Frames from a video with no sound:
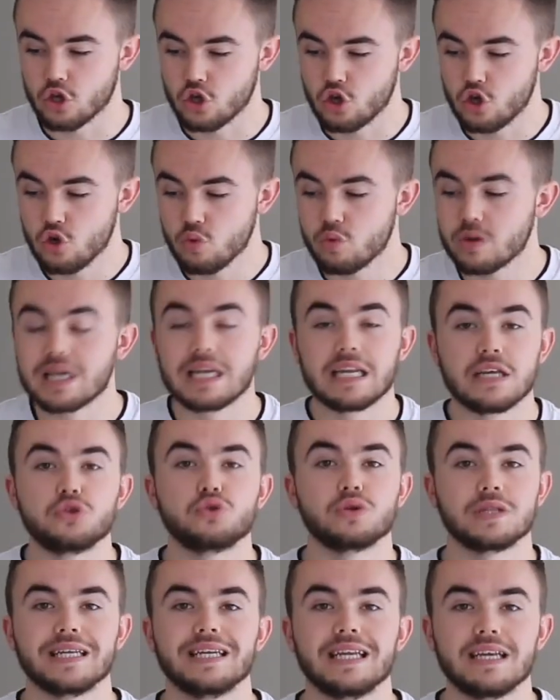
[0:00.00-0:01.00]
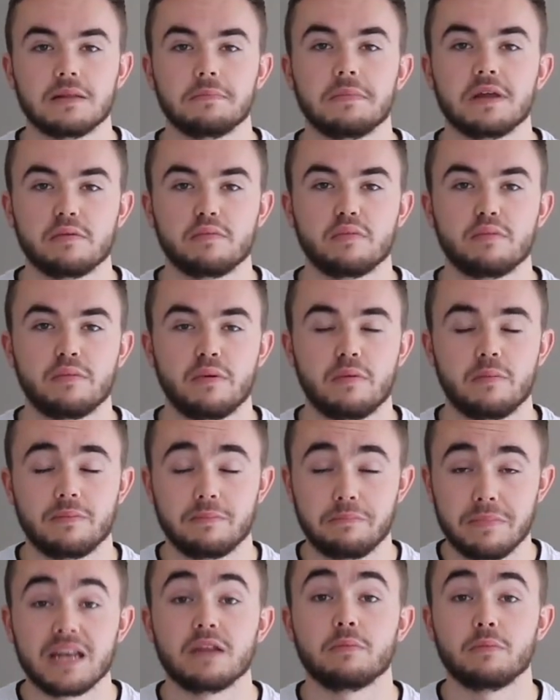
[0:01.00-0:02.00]
you would literally need a
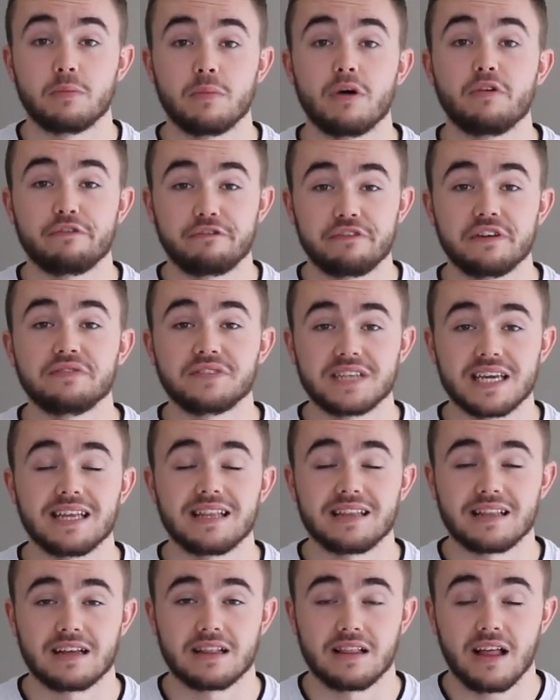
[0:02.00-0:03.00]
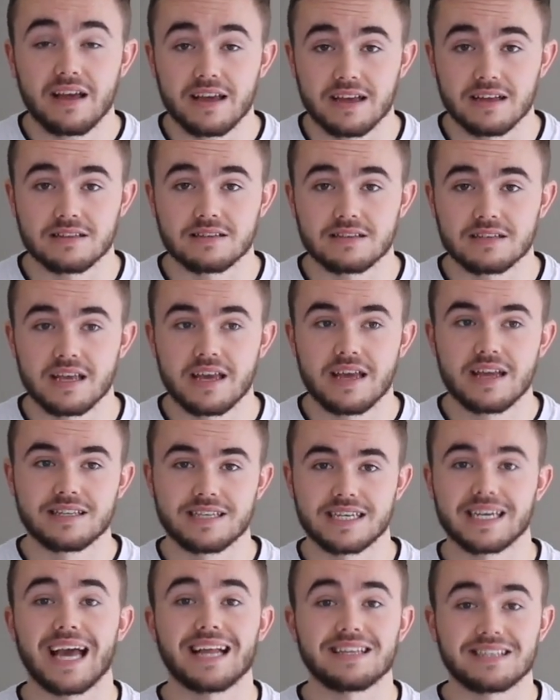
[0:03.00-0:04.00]
minimum of 15 clients
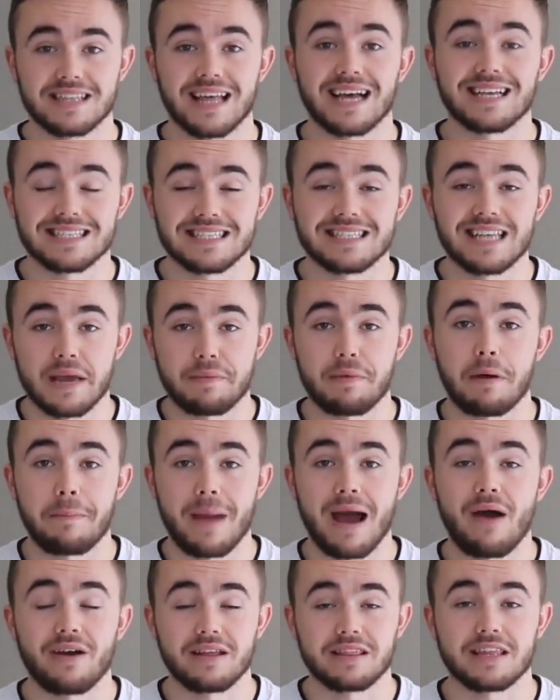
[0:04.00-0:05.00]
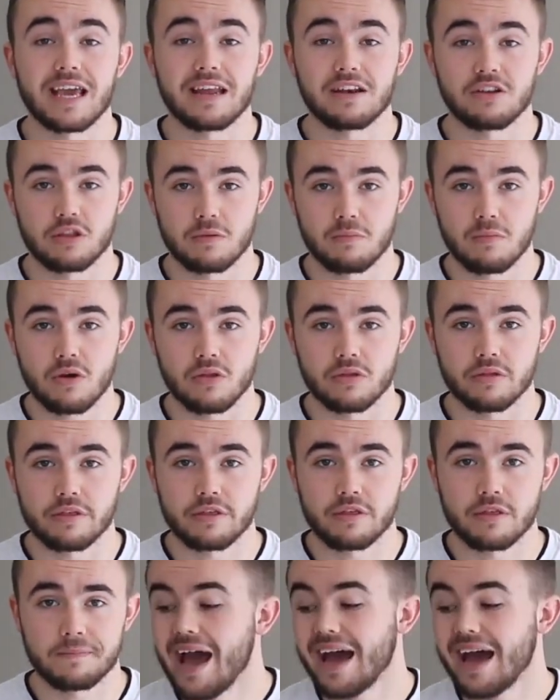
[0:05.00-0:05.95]
to get to that same amount at the end of the month.